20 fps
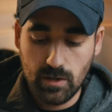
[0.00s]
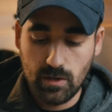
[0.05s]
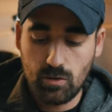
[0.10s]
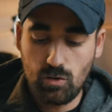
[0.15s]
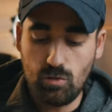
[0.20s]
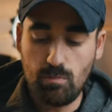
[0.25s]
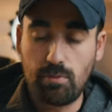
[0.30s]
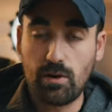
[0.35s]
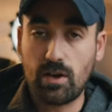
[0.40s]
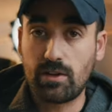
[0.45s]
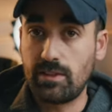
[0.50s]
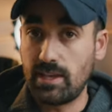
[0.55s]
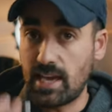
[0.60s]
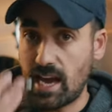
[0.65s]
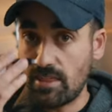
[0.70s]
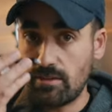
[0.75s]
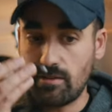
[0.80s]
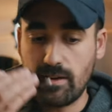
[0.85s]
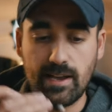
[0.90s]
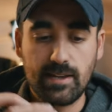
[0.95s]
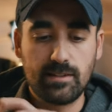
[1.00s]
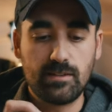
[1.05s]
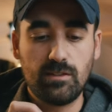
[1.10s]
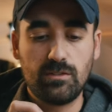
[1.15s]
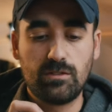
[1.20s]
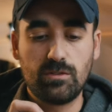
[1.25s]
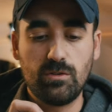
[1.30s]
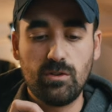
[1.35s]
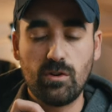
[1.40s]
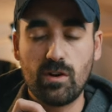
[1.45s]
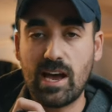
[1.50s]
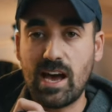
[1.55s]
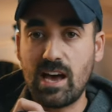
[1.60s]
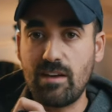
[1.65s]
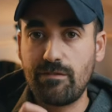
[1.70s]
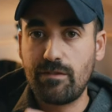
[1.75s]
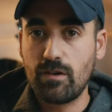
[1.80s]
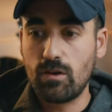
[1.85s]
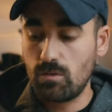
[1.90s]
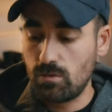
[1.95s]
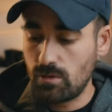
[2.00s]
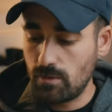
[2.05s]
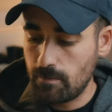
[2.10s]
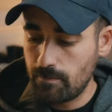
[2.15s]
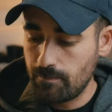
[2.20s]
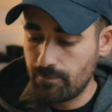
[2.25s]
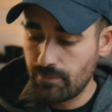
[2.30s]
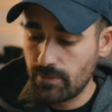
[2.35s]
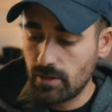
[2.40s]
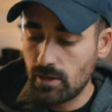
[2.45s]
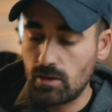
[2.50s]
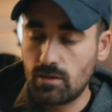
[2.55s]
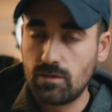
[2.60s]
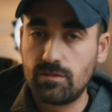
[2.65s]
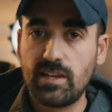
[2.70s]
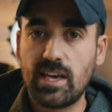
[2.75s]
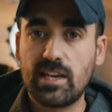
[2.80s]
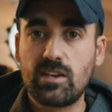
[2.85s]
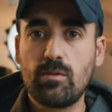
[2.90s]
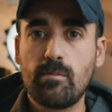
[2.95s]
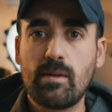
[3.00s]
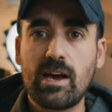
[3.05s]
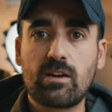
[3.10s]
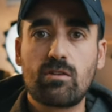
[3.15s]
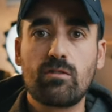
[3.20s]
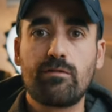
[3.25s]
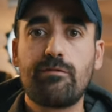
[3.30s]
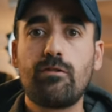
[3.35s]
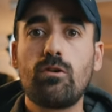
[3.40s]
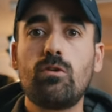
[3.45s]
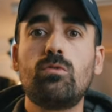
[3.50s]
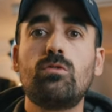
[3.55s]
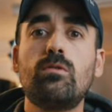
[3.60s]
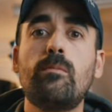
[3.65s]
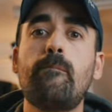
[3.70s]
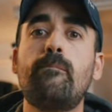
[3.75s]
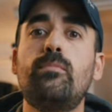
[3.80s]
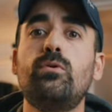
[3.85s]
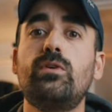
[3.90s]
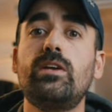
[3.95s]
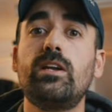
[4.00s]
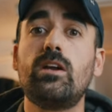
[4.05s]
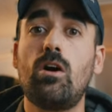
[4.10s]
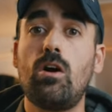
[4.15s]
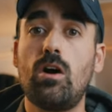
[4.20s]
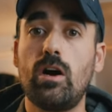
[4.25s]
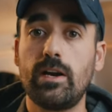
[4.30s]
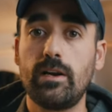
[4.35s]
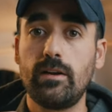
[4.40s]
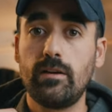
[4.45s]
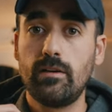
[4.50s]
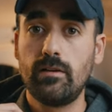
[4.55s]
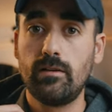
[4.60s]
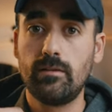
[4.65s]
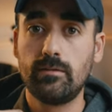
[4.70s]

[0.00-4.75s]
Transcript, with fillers: you plug the other end into your iPhone, take your microphone, put it on,